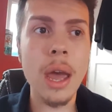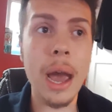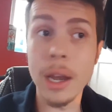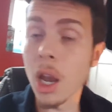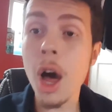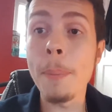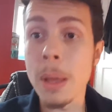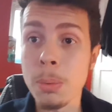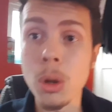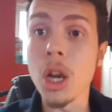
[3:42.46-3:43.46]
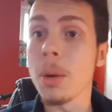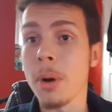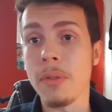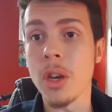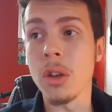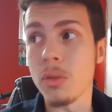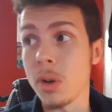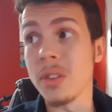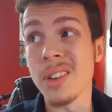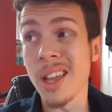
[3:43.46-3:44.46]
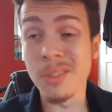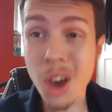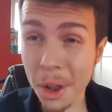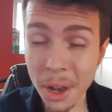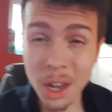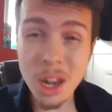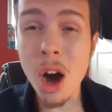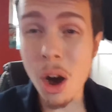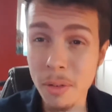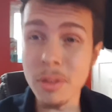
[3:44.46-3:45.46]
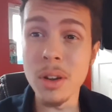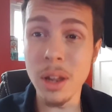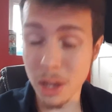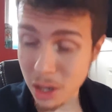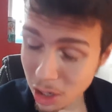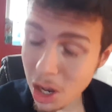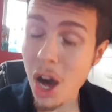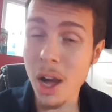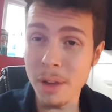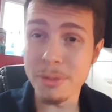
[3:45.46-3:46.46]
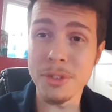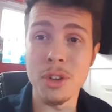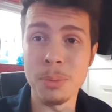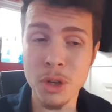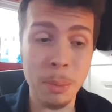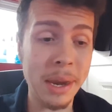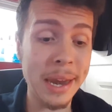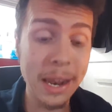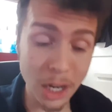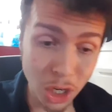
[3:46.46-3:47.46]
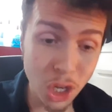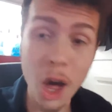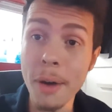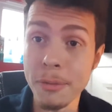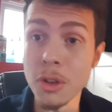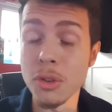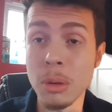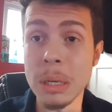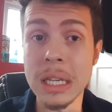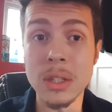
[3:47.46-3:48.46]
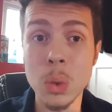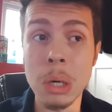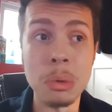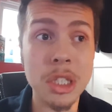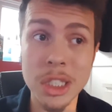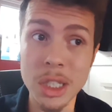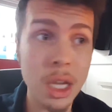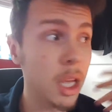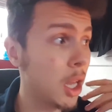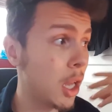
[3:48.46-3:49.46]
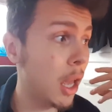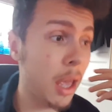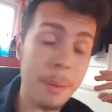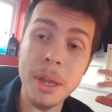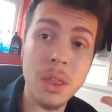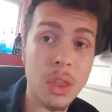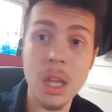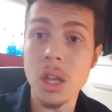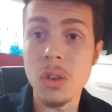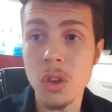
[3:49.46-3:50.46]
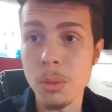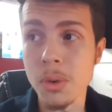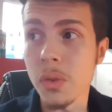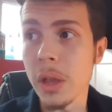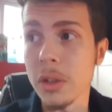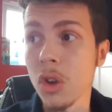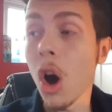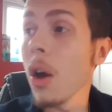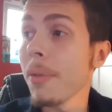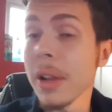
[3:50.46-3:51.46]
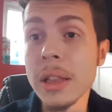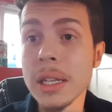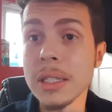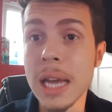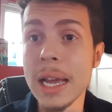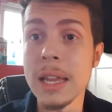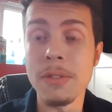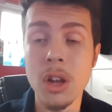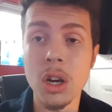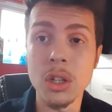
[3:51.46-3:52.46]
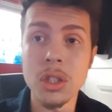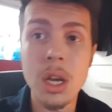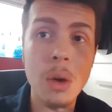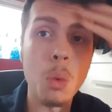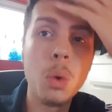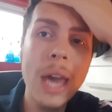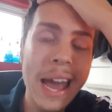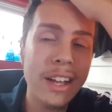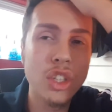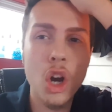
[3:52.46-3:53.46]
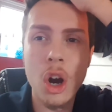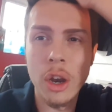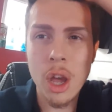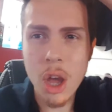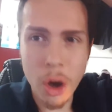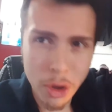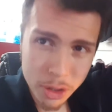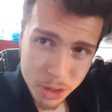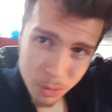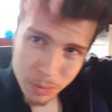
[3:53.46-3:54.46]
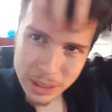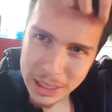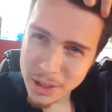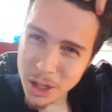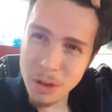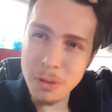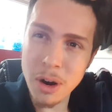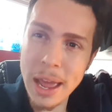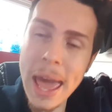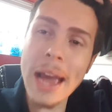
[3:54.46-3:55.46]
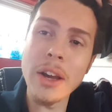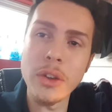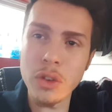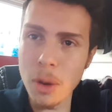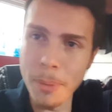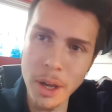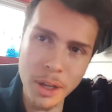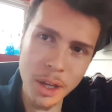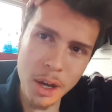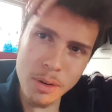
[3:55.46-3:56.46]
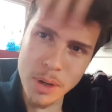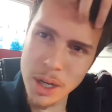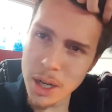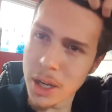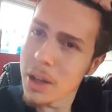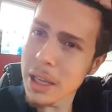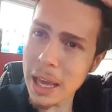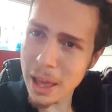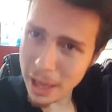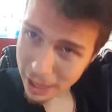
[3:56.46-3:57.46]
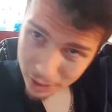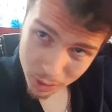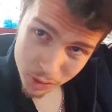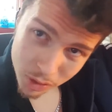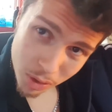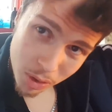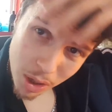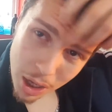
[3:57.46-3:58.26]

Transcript: And a lot of people like my videos recently. I've got a lot of lot of subs coming in and a lot of views coming in as well, which is I mean, thank you so much for that. So hopefully these daily vlogs will catch on. I also need to go for a haircut, so I might go uh, get a haircut soon.